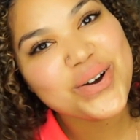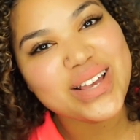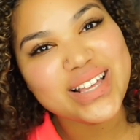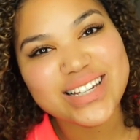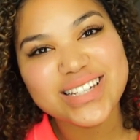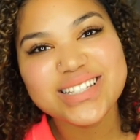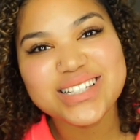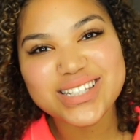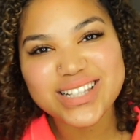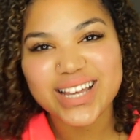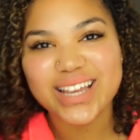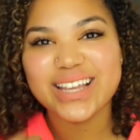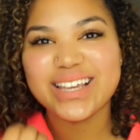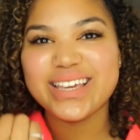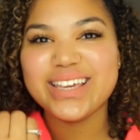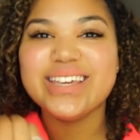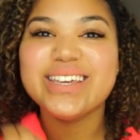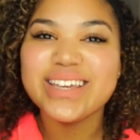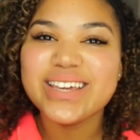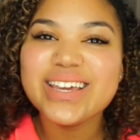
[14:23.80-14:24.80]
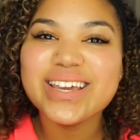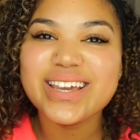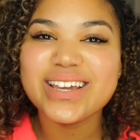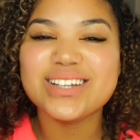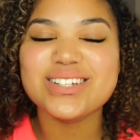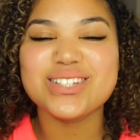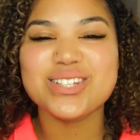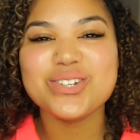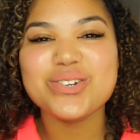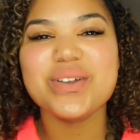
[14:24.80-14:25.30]
it is like
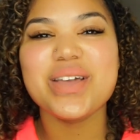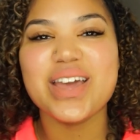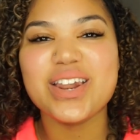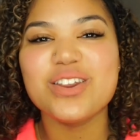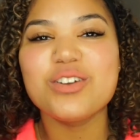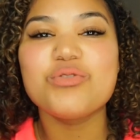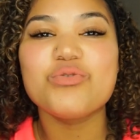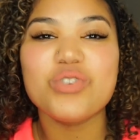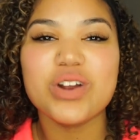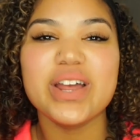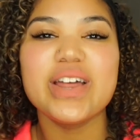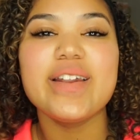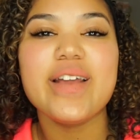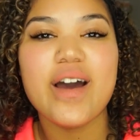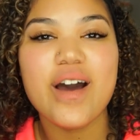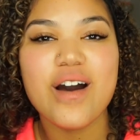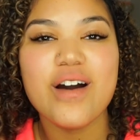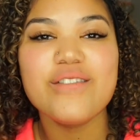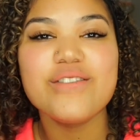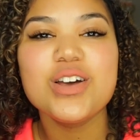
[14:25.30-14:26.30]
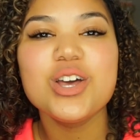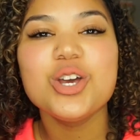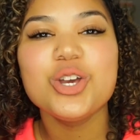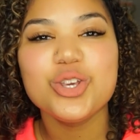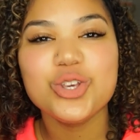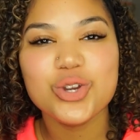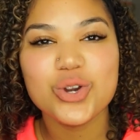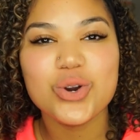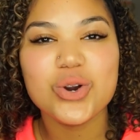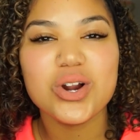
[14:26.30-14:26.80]
key to getting rid of
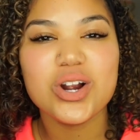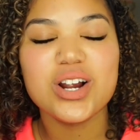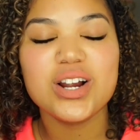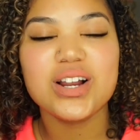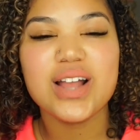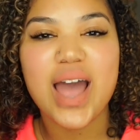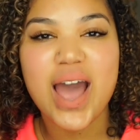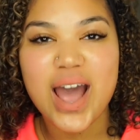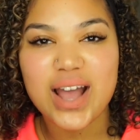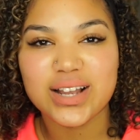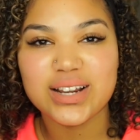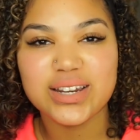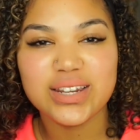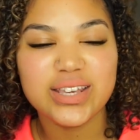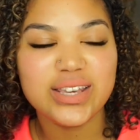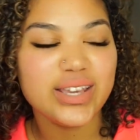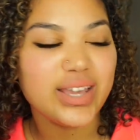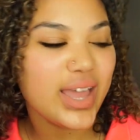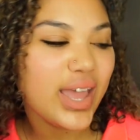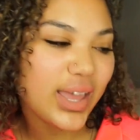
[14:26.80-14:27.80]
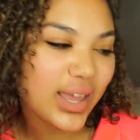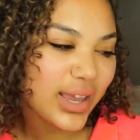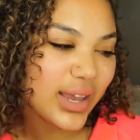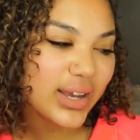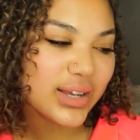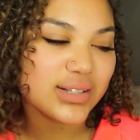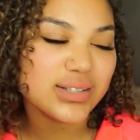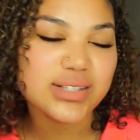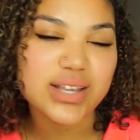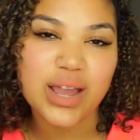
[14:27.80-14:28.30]
your acne
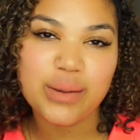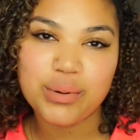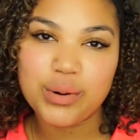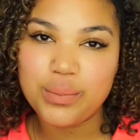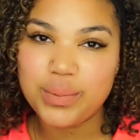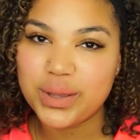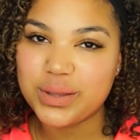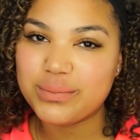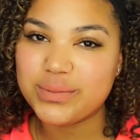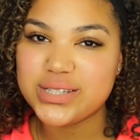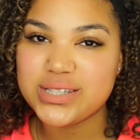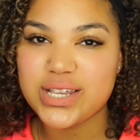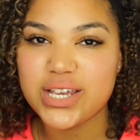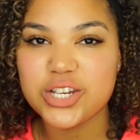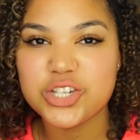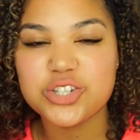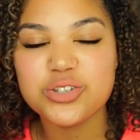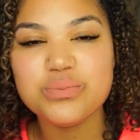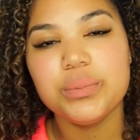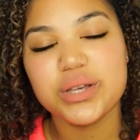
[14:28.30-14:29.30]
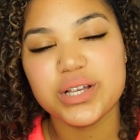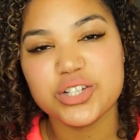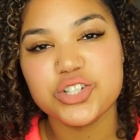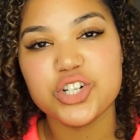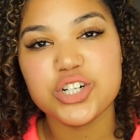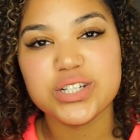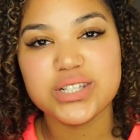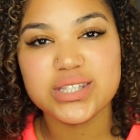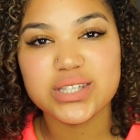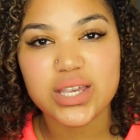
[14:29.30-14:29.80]
and hyperpigmentation, because
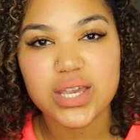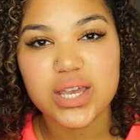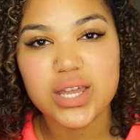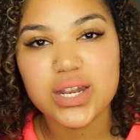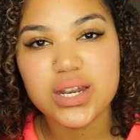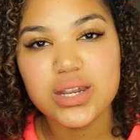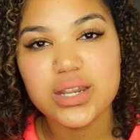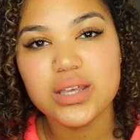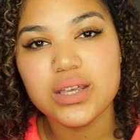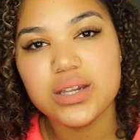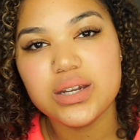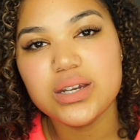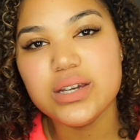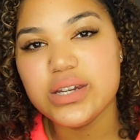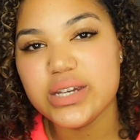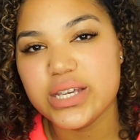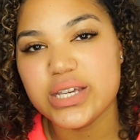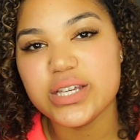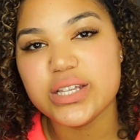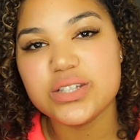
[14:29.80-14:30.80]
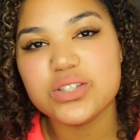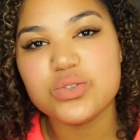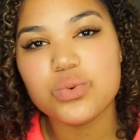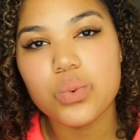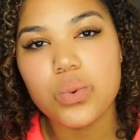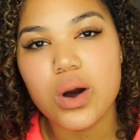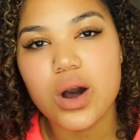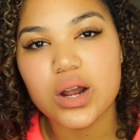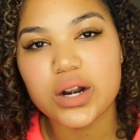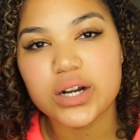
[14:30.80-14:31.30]
your skin needs
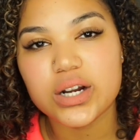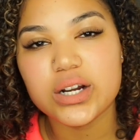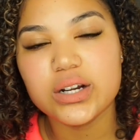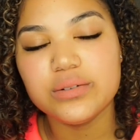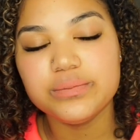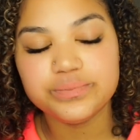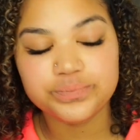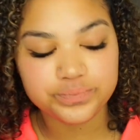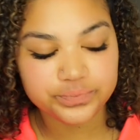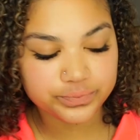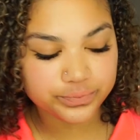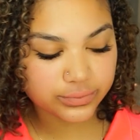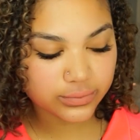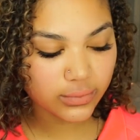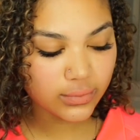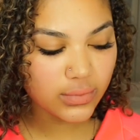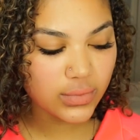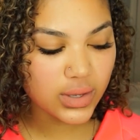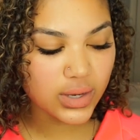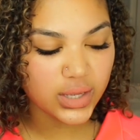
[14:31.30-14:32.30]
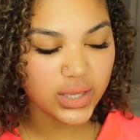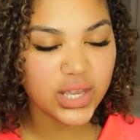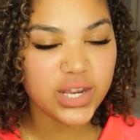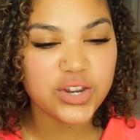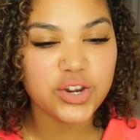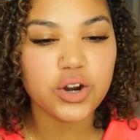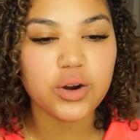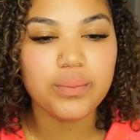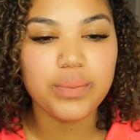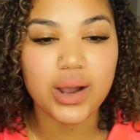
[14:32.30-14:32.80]
water
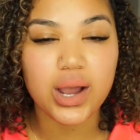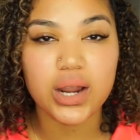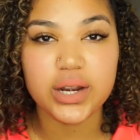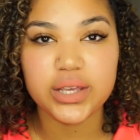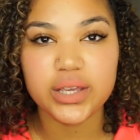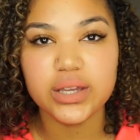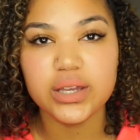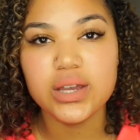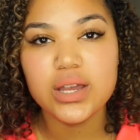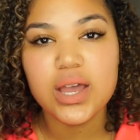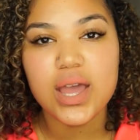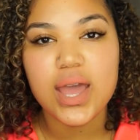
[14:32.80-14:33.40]
in your body.